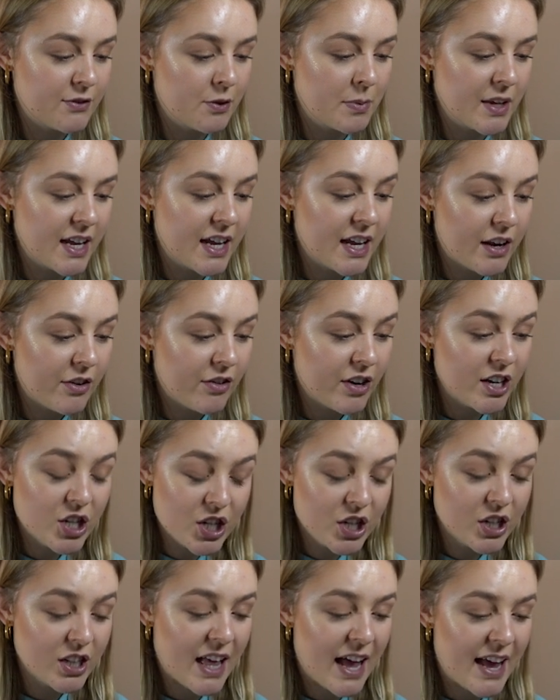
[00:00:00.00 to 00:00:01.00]
from the
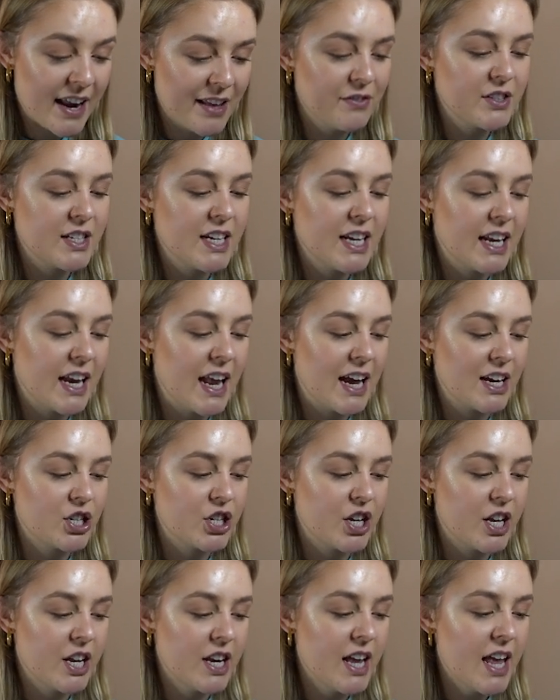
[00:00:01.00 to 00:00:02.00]
original N F T
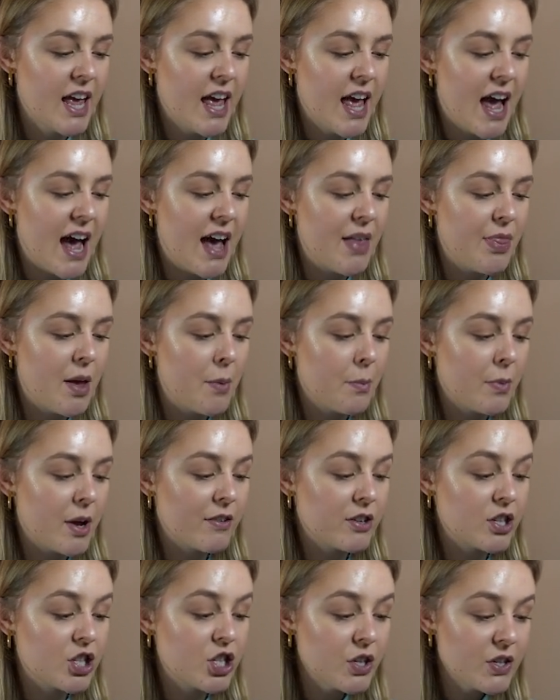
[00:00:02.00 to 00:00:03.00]
collection, and then we
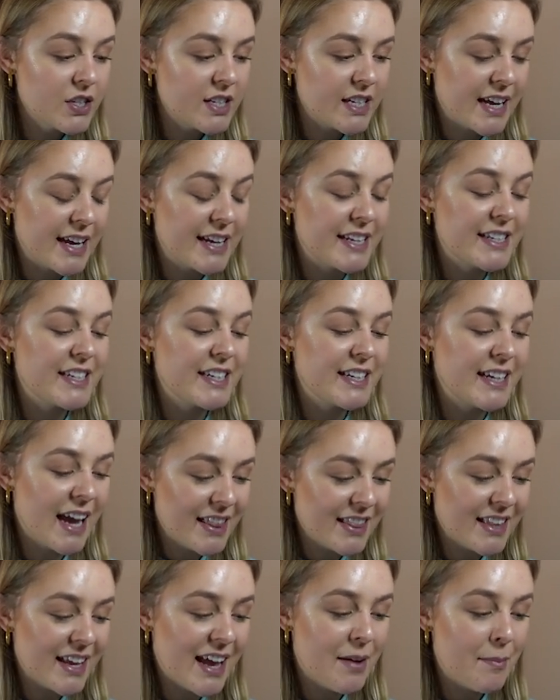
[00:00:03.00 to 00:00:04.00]
are reducing it to
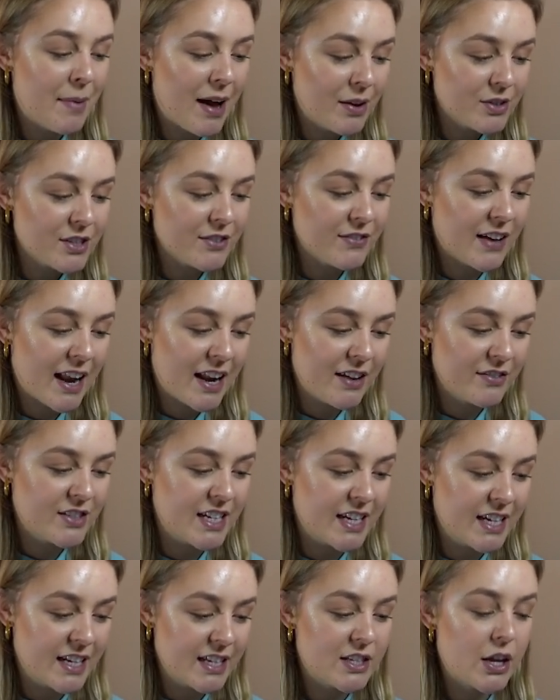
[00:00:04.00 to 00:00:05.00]
get the amount of N F
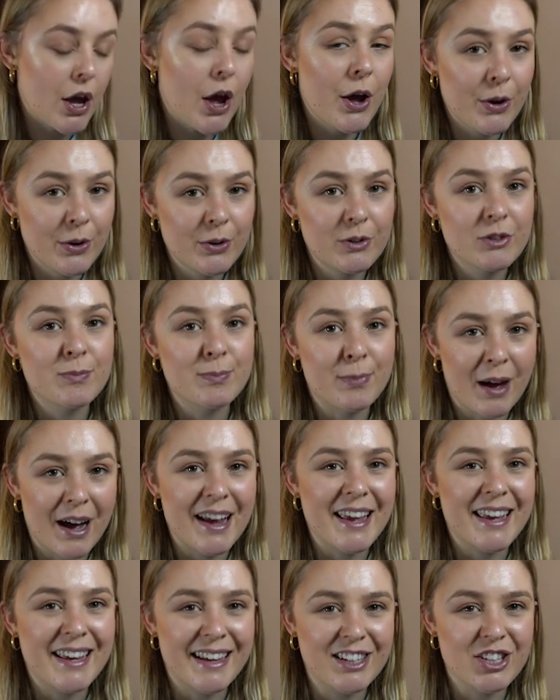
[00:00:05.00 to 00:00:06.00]
Ts owned
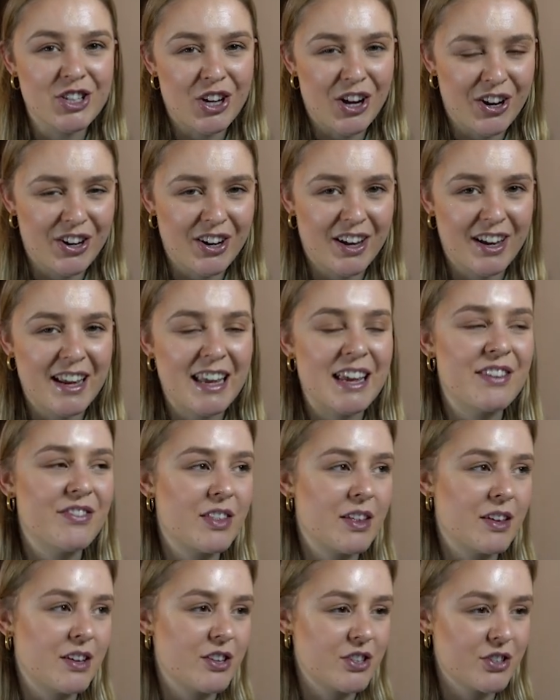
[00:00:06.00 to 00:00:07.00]
by each owner,
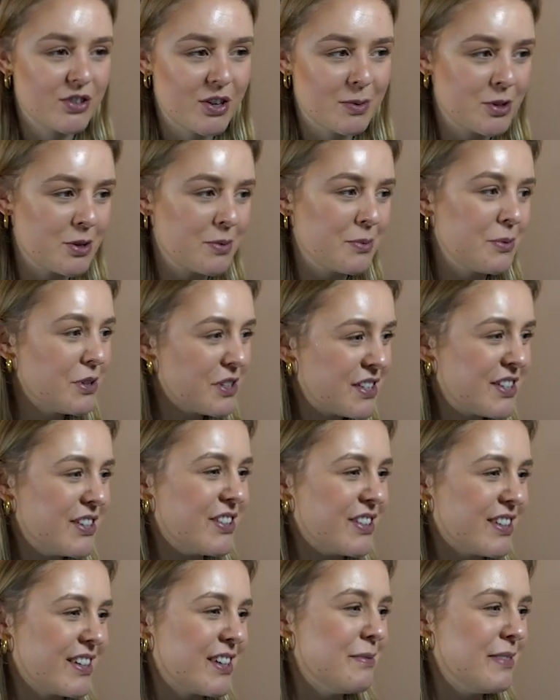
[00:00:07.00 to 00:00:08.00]
if the description was
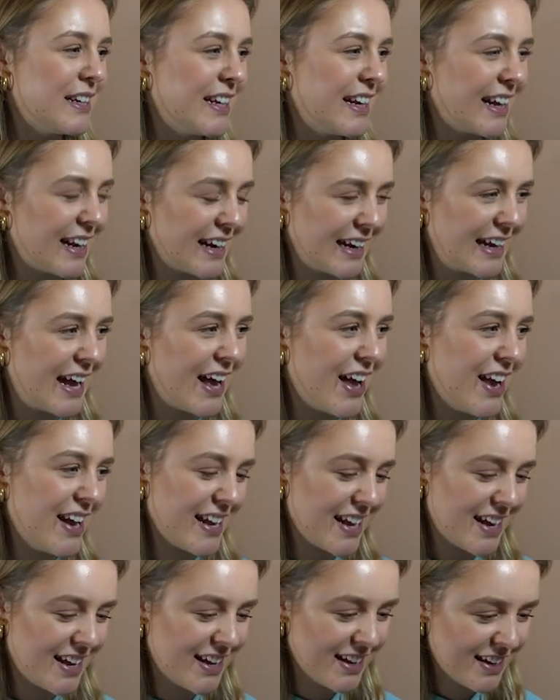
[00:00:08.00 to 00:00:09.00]
not completely clear
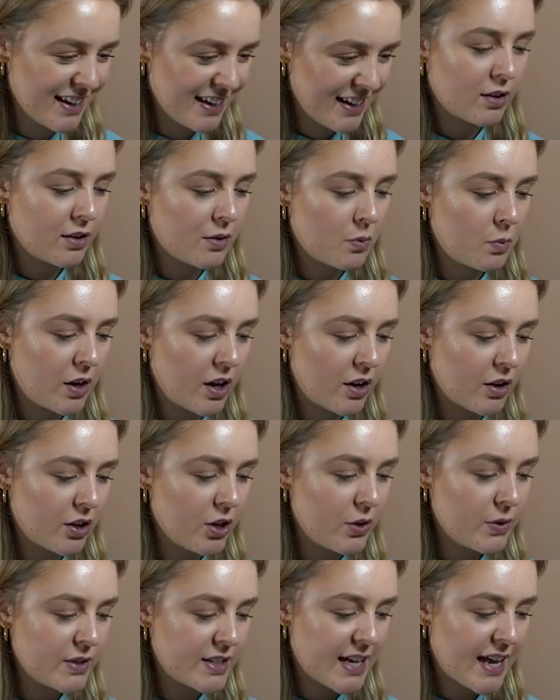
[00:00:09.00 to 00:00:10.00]
earlier. We are
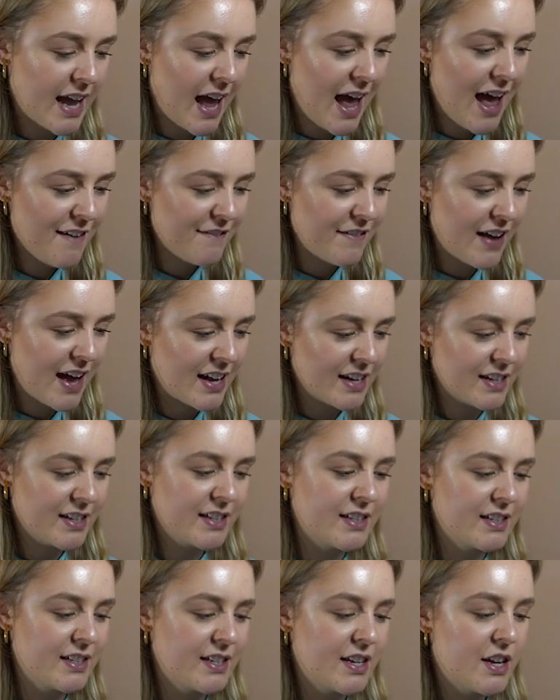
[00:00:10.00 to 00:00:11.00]
using F
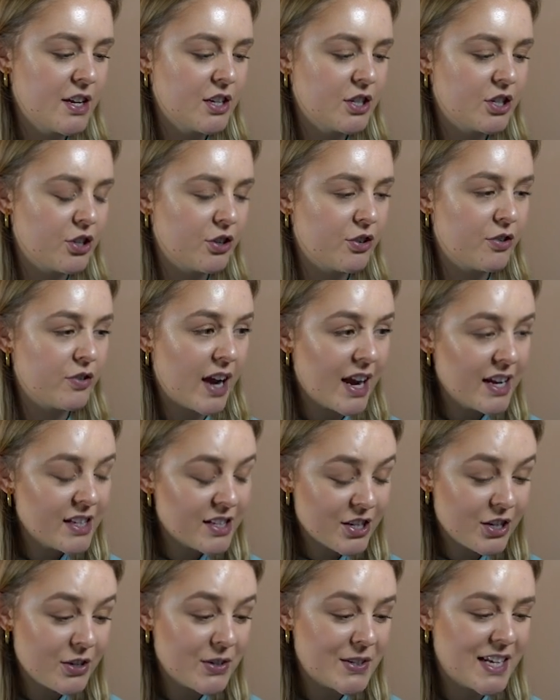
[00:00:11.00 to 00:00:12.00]
S to
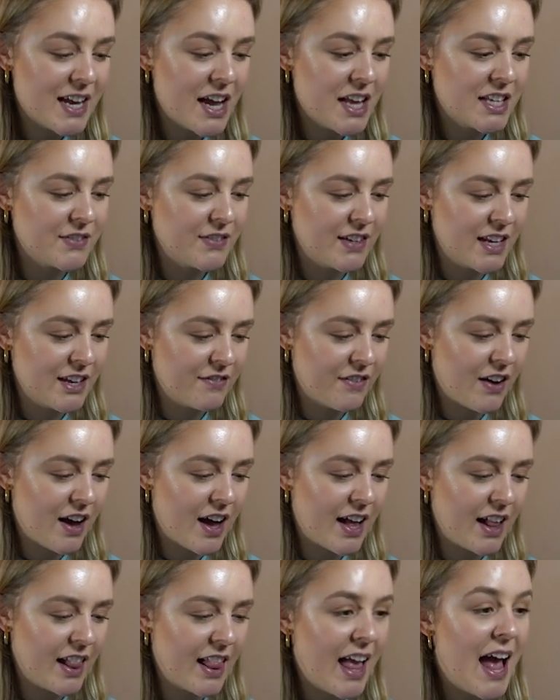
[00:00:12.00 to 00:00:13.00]
create a new C S V
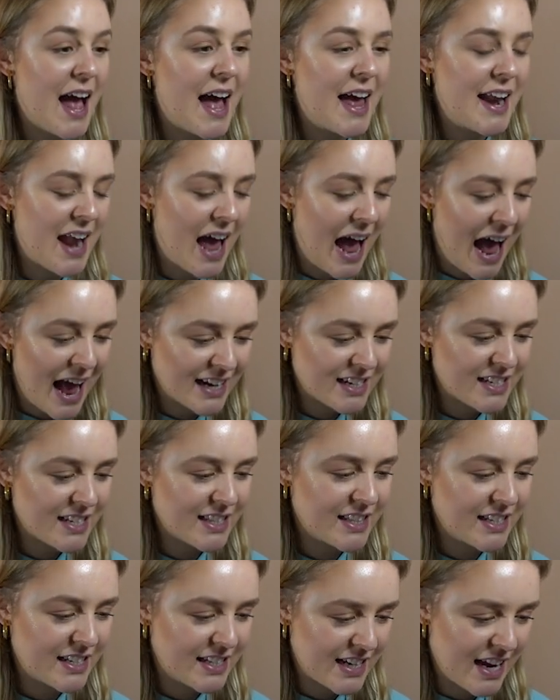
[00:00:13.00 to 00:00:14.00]
file and add
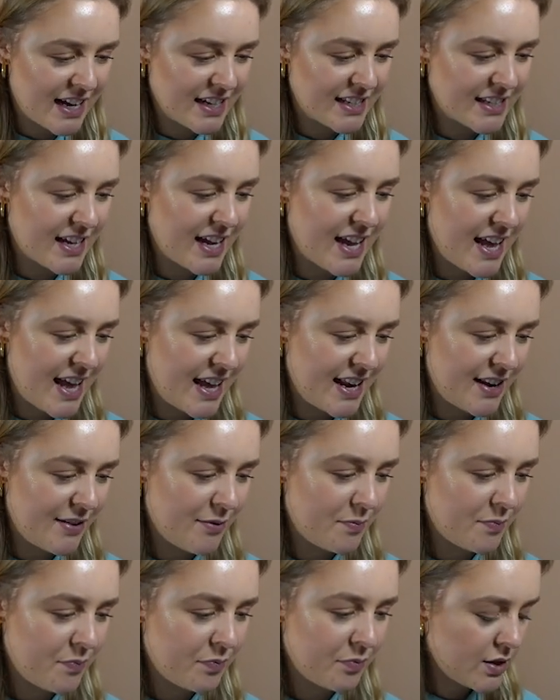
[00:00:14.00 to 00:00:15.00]
the data in.
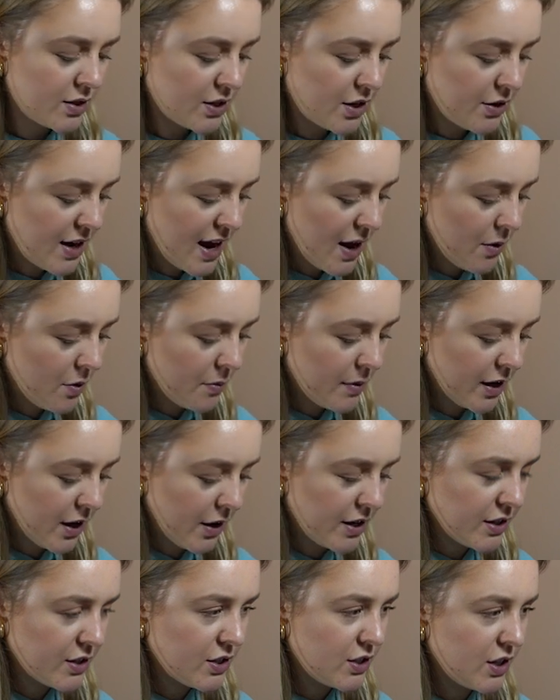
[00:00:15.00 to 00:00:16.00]
So now what we're
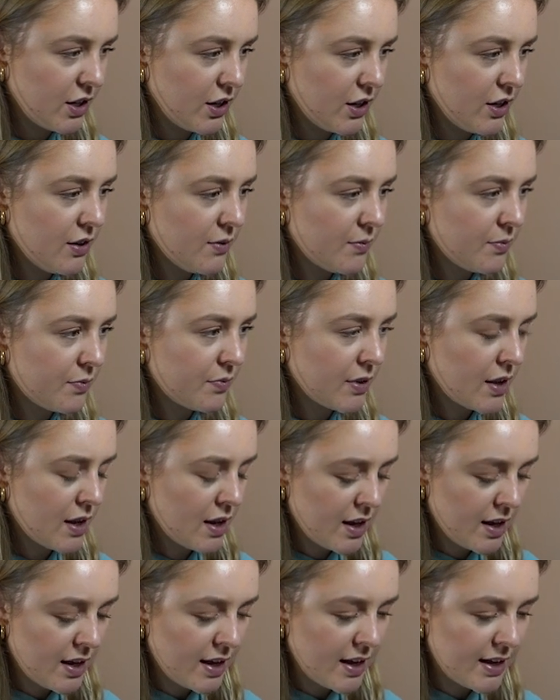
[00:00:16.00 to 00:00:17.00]
going to do
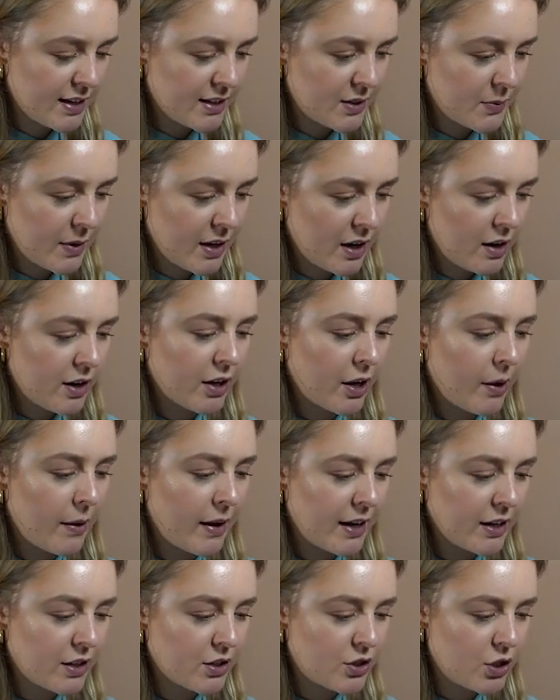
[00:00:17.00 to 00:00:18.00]
is we are
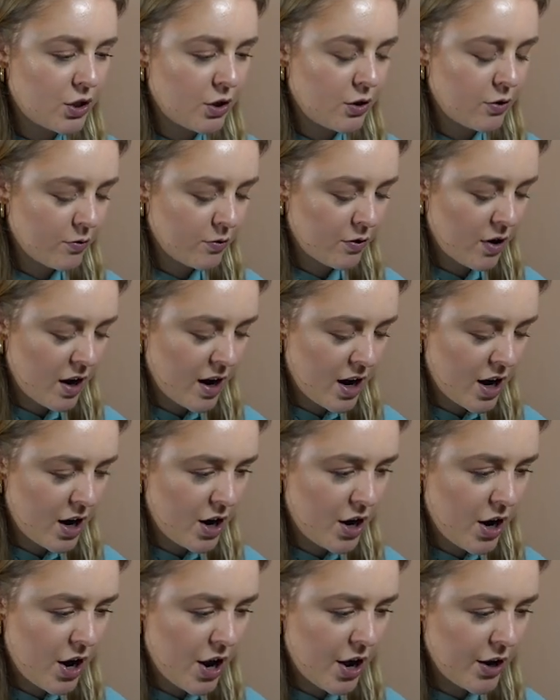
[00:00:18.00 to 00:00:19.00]
going to run
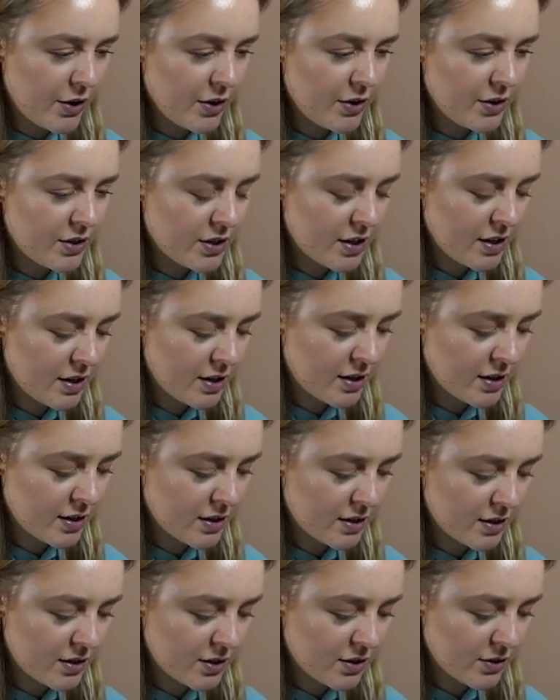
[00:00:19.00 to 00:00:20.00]
node
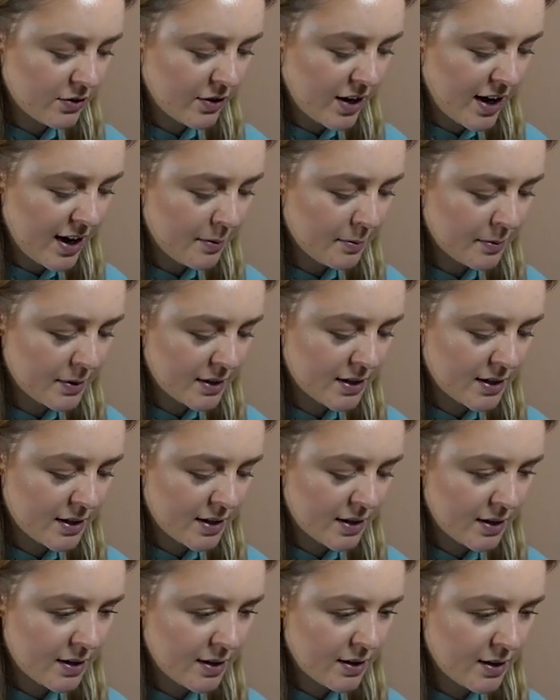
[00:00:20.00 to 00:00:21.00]
scripts